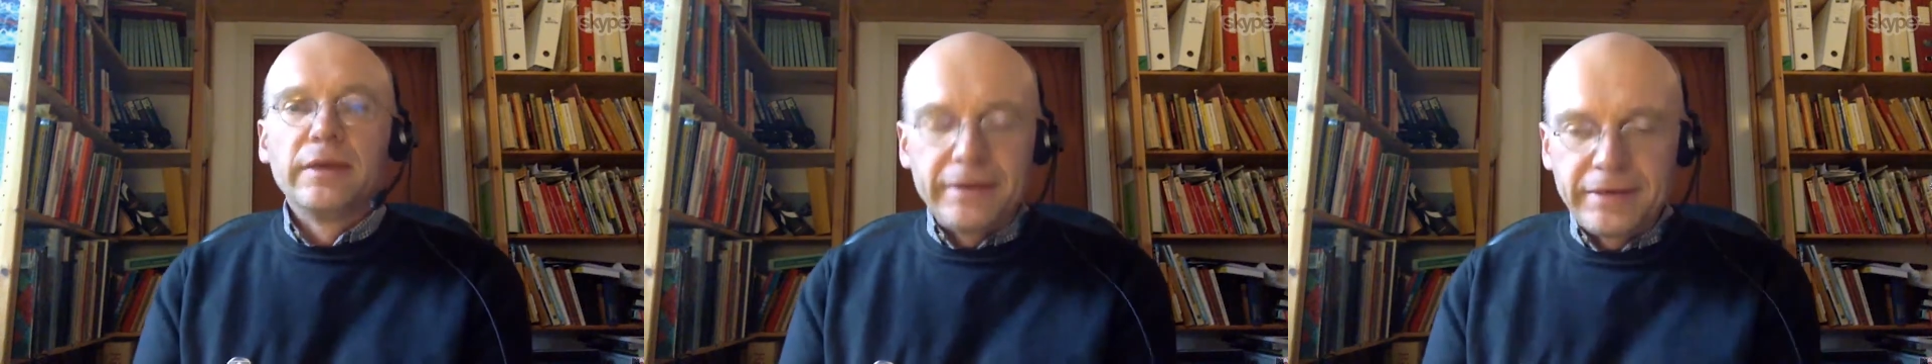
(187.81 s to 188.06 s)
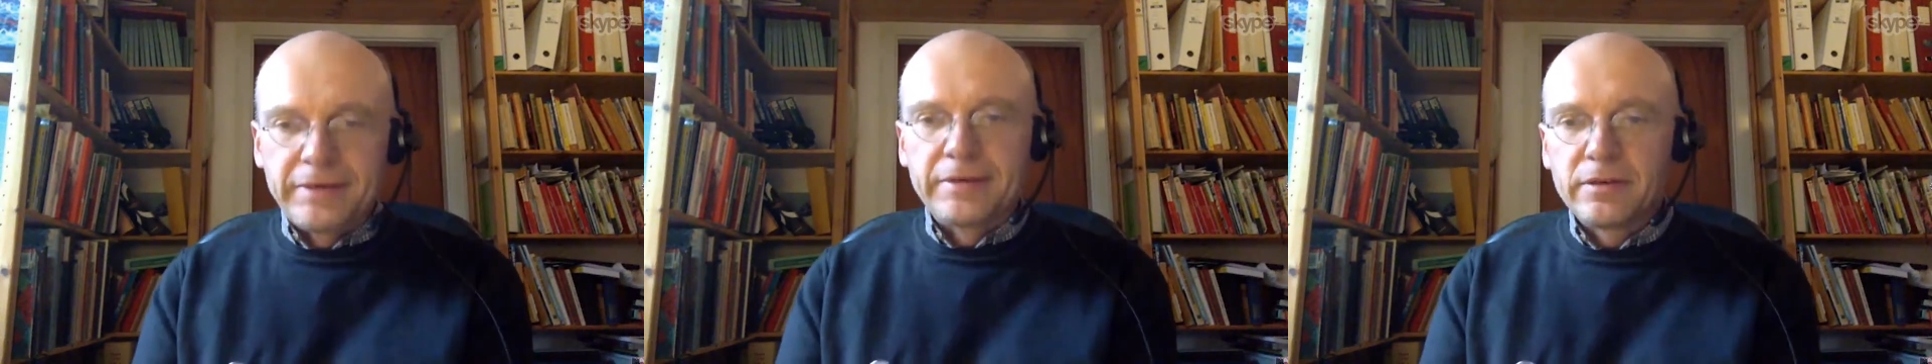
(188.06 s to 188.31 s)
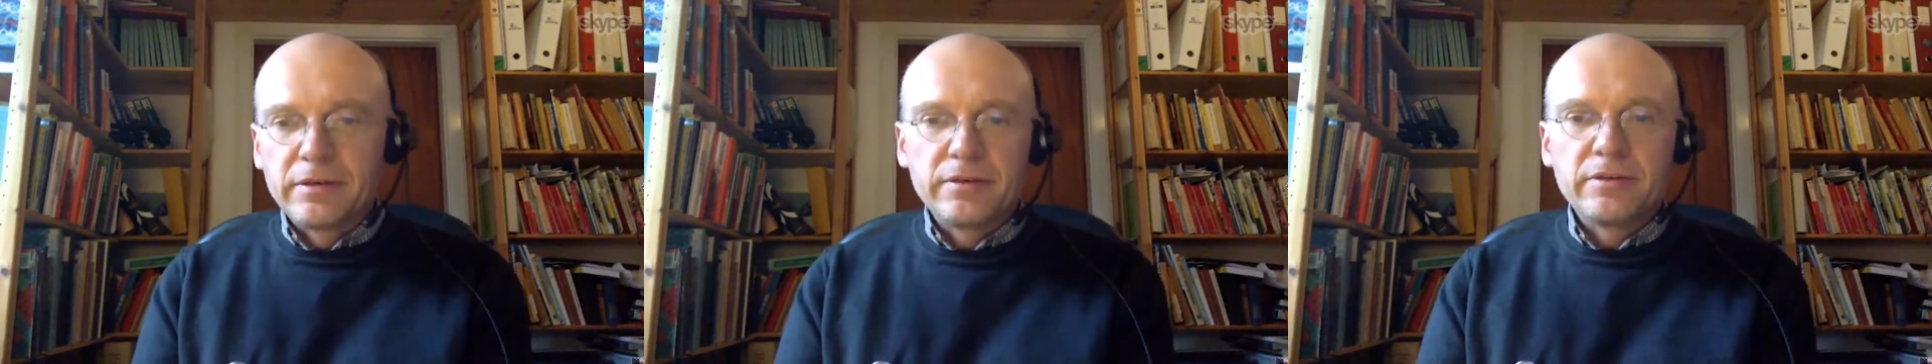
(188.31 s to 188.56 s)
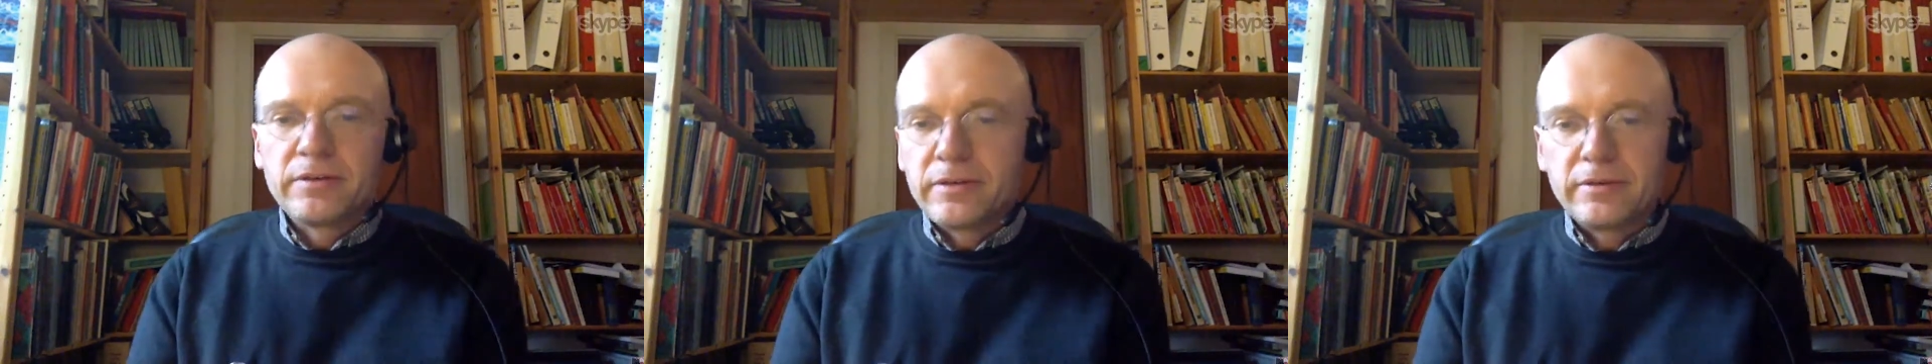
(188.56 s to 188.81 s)
in,
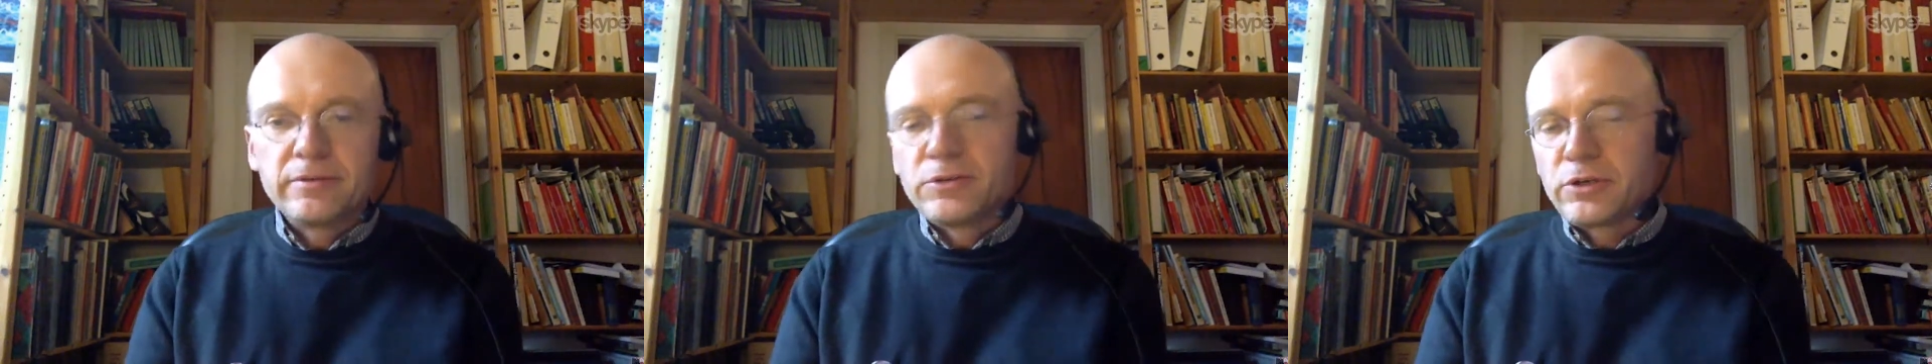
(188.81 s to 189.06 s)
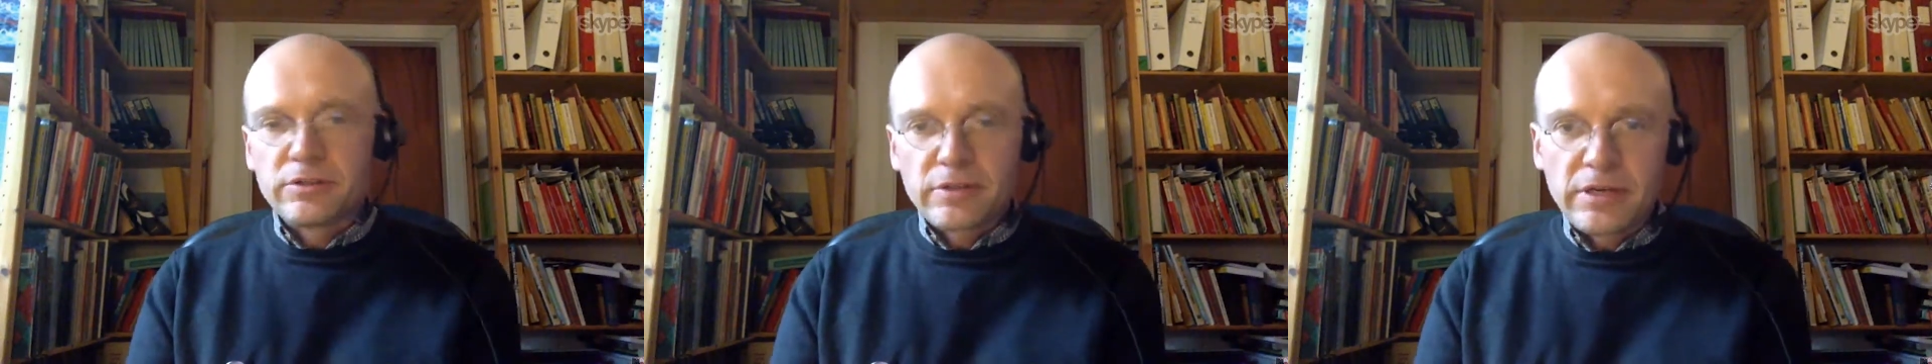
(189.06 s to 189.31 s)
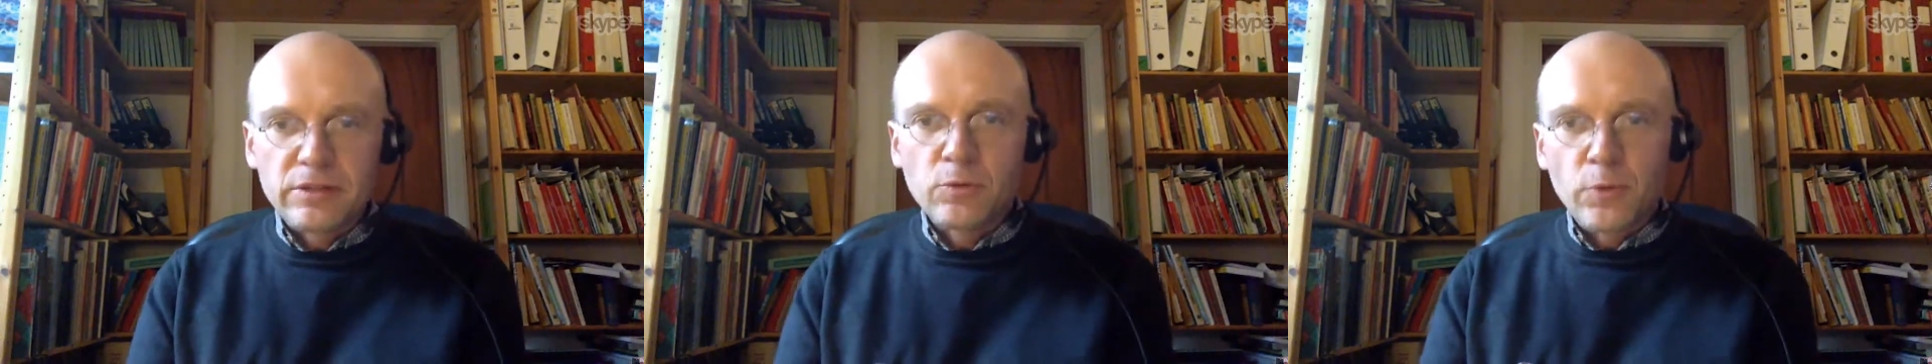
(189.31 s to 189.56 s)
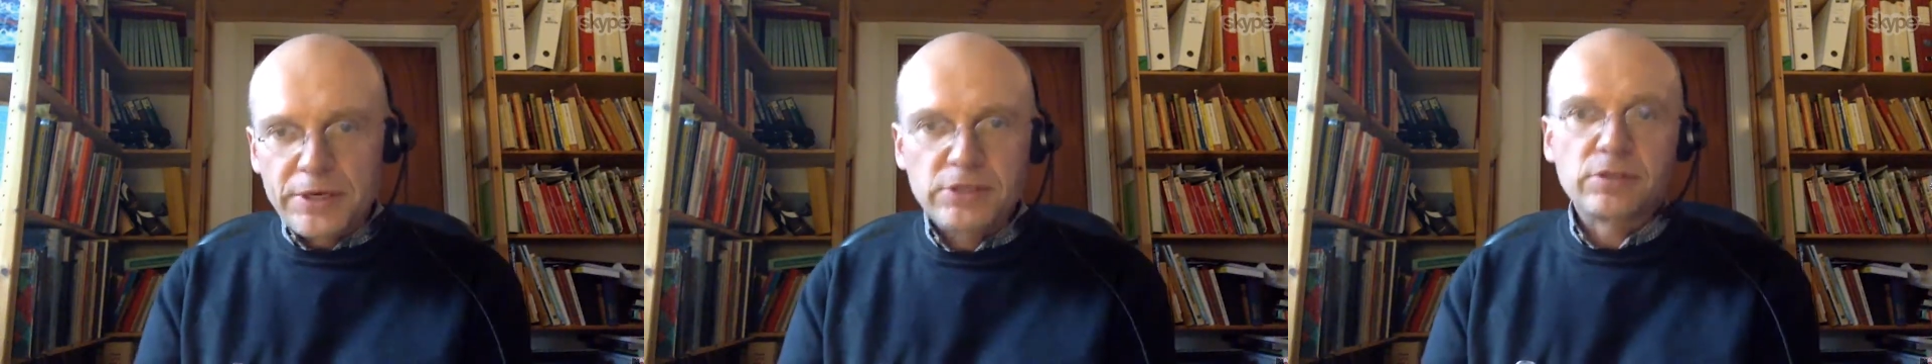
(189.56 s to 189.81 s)
uh, you can say, the rich